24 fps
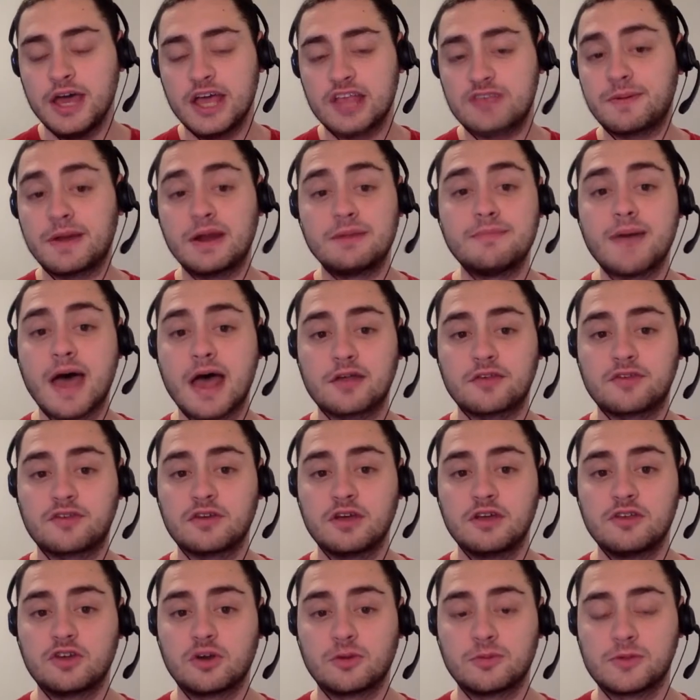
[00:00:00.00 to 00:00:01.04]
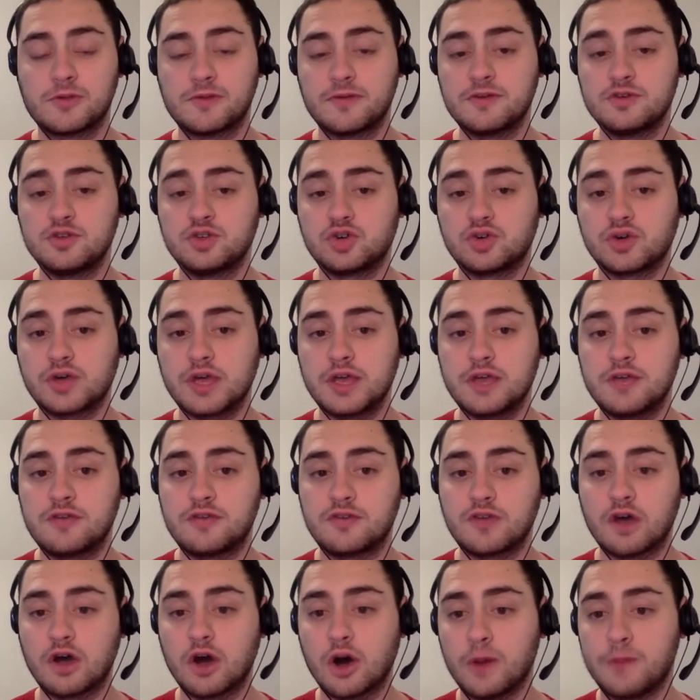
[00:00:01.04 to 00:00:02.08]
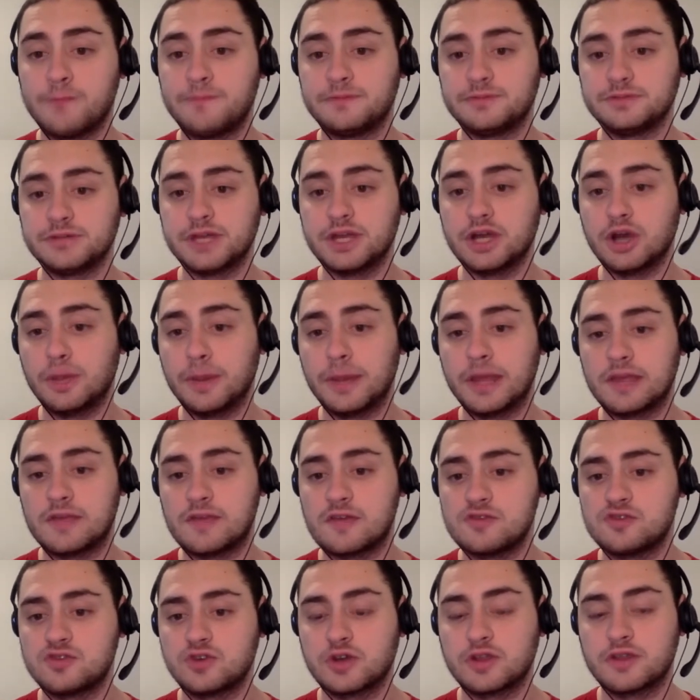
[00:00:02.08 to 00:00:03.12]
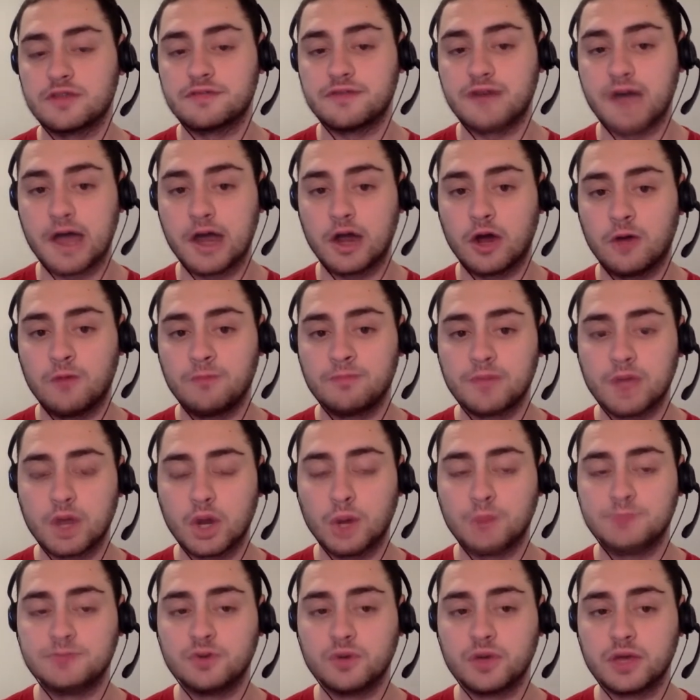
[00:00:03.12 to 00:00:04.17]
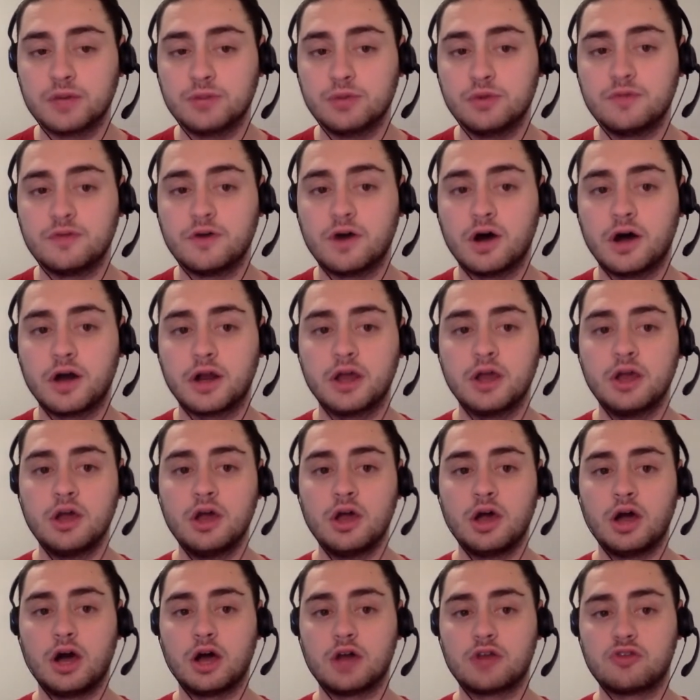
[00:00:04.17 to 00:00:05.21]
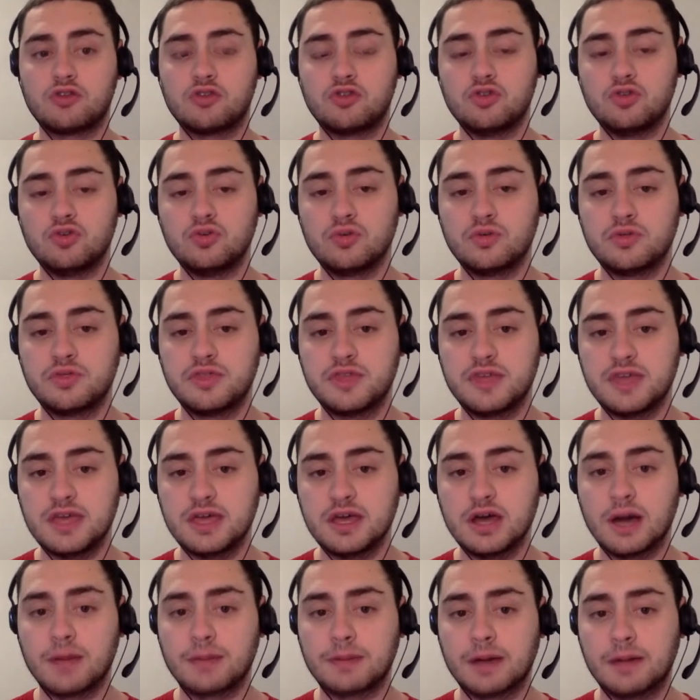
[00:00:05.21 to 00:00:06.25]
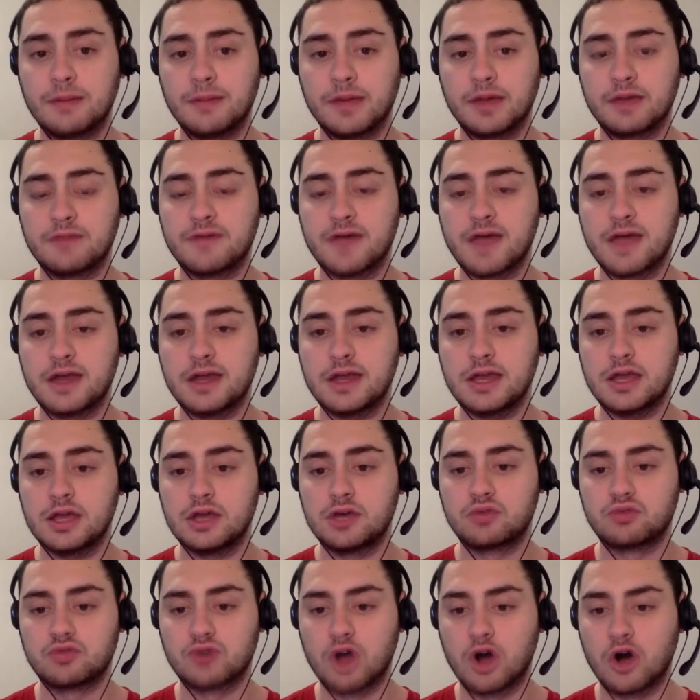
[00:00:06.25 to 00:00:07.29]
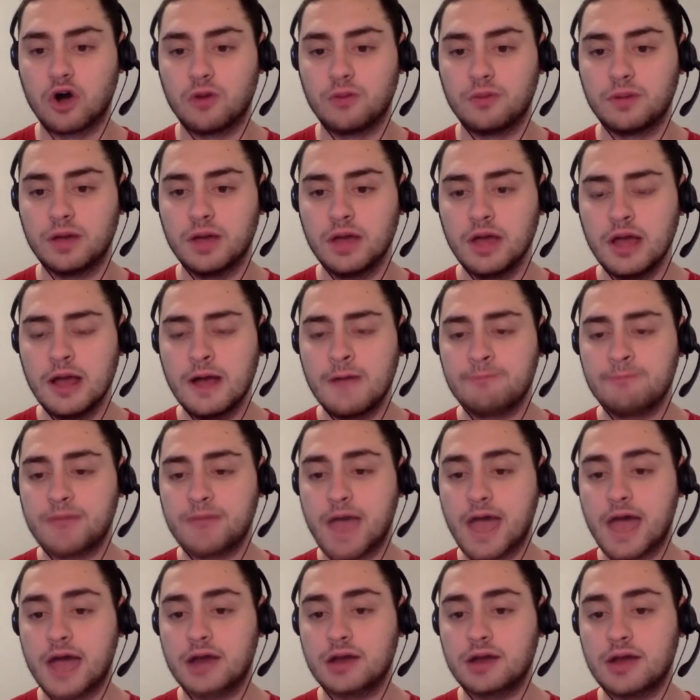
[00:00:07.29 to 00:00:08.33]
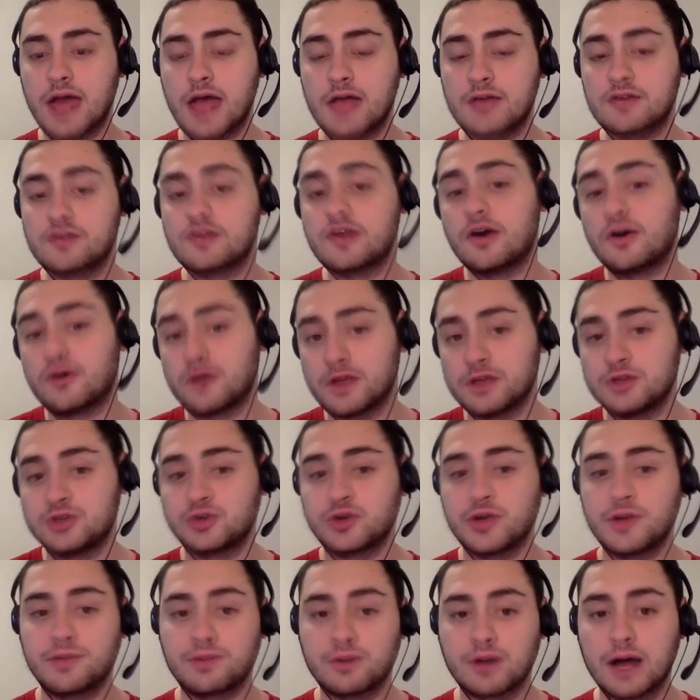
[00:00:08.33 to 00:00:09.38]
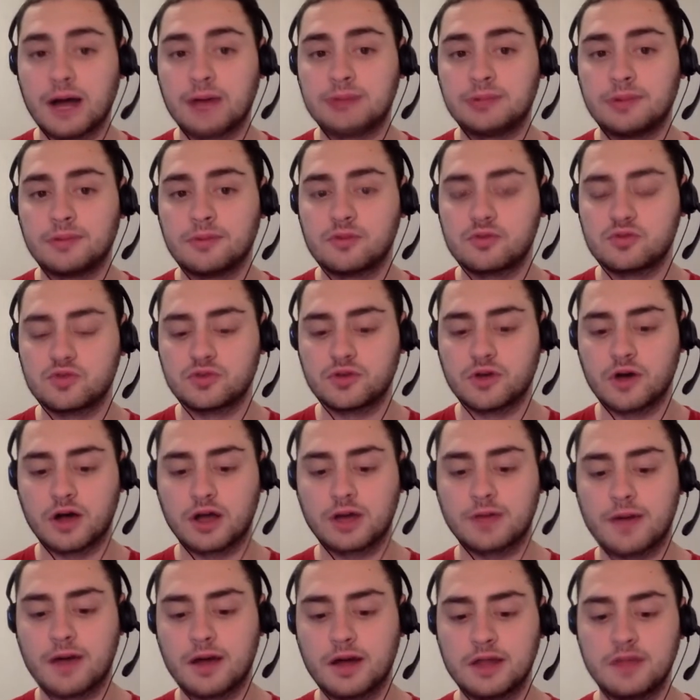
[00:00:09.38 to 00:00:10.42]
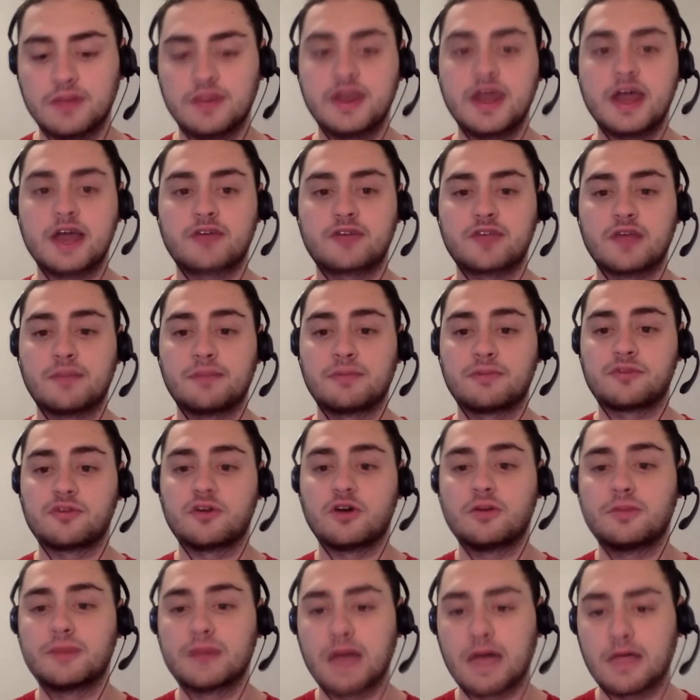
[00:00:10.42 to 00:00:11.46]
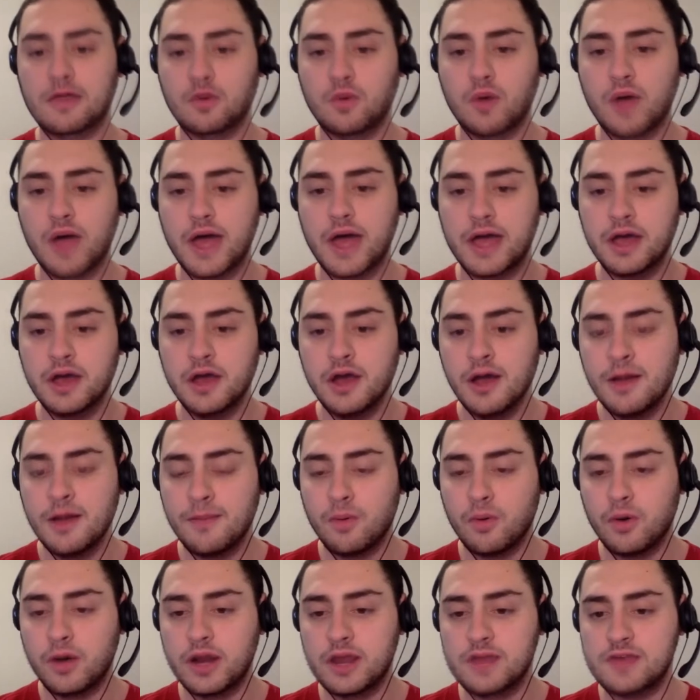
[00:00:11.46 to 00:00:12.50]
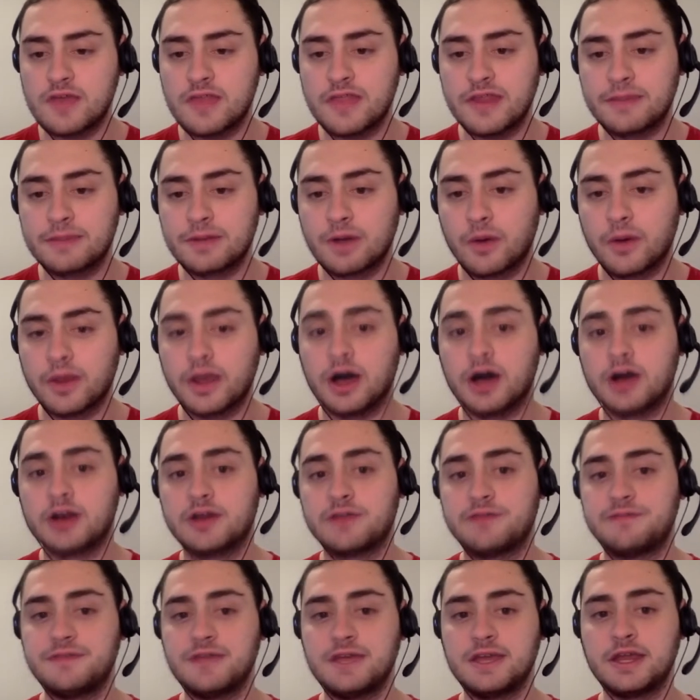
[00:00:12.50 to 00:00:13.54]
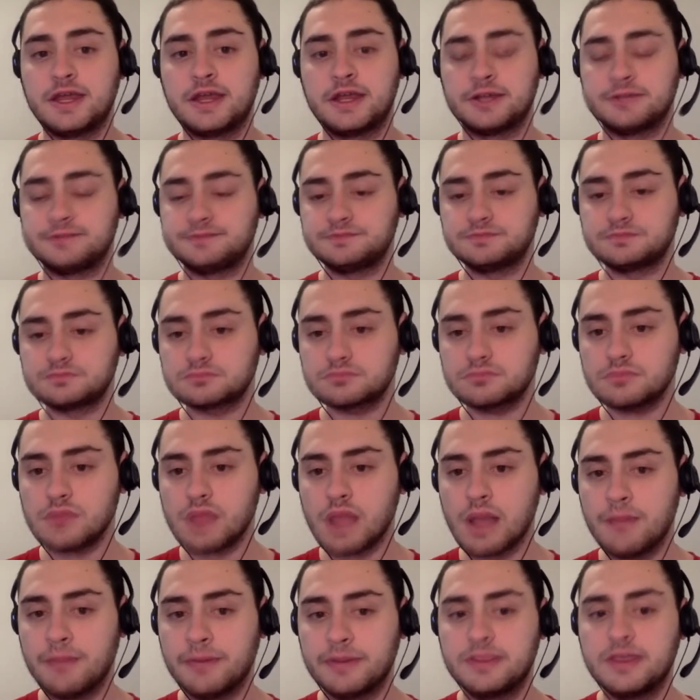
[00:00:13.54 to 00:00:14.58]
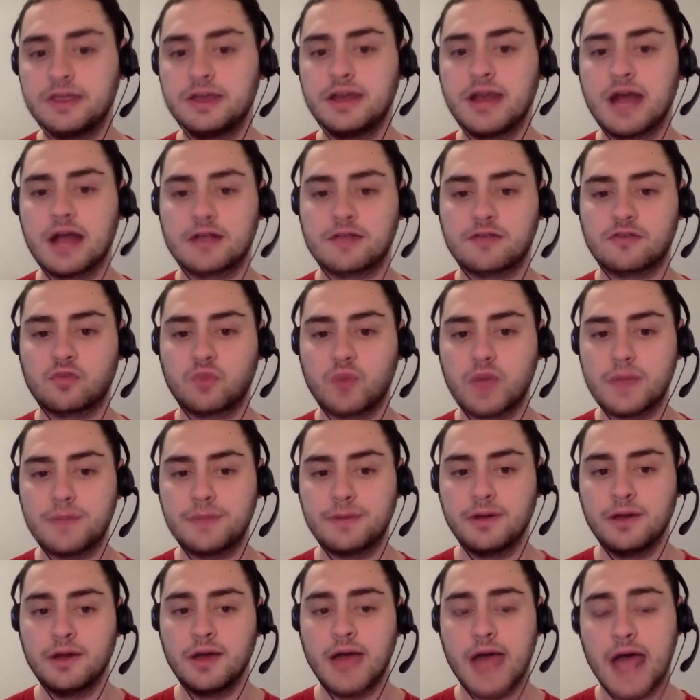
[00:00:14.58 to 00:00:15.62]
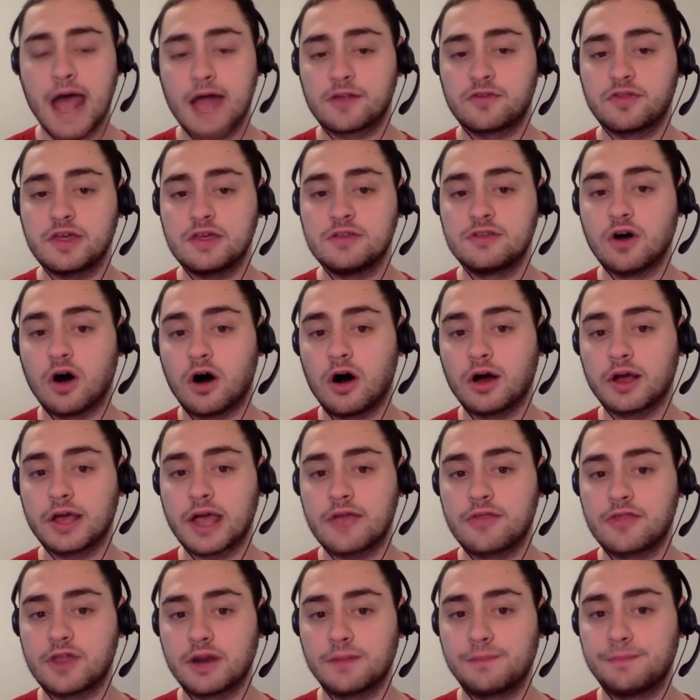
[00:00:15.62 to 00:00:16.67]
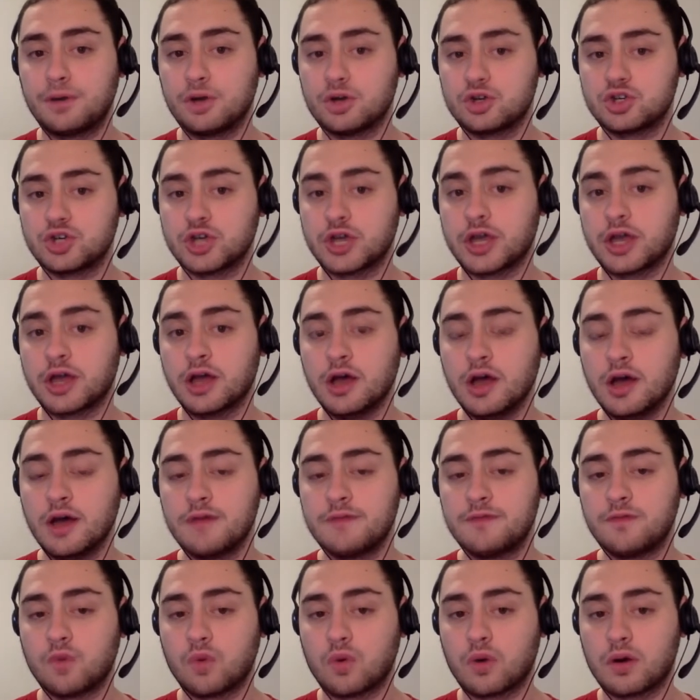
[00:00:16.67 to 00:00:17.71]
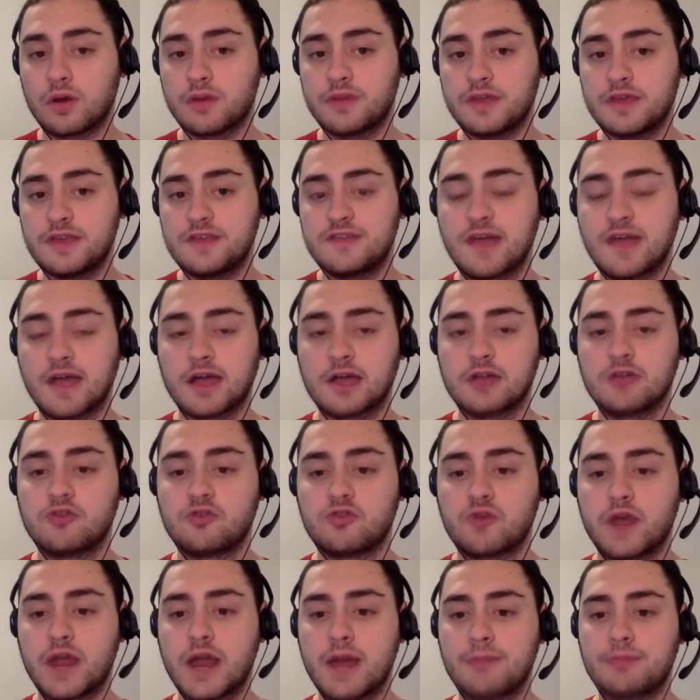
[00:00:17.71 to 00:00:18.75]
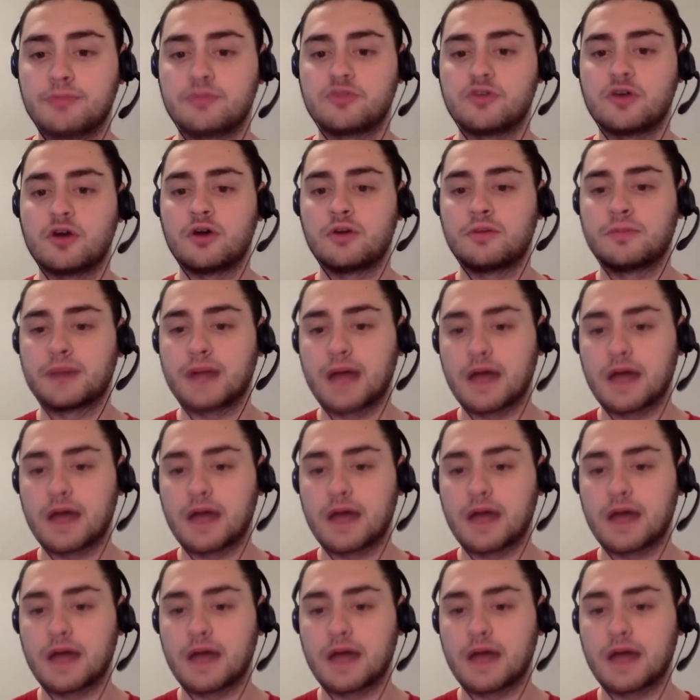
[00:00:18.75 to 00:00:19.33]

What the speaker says: It's been a mess in terms of injuries, so hopefully nobody gets injured in the final, and hopefully we can move on to the upcoming event in Rome that has its own injury problems, which we'll talk about in the next episode. But either way, point is ended up going undefeated, but did not sweep as the dog ended up pushing for second straight episode.